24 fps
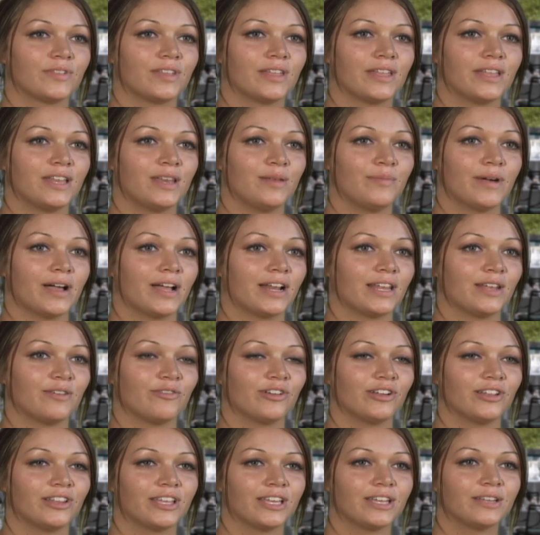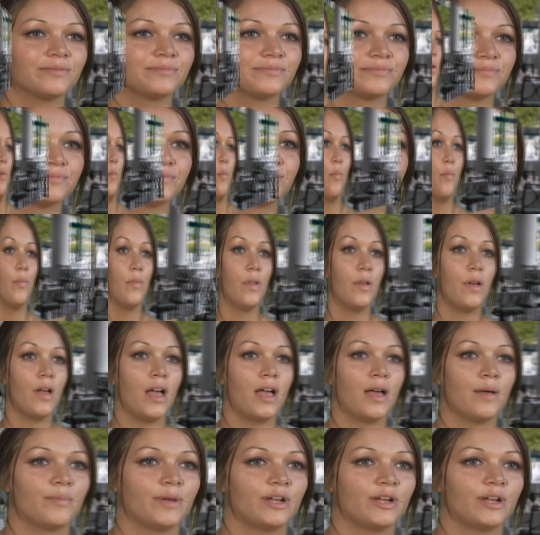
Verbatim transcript: anybody really. Uh,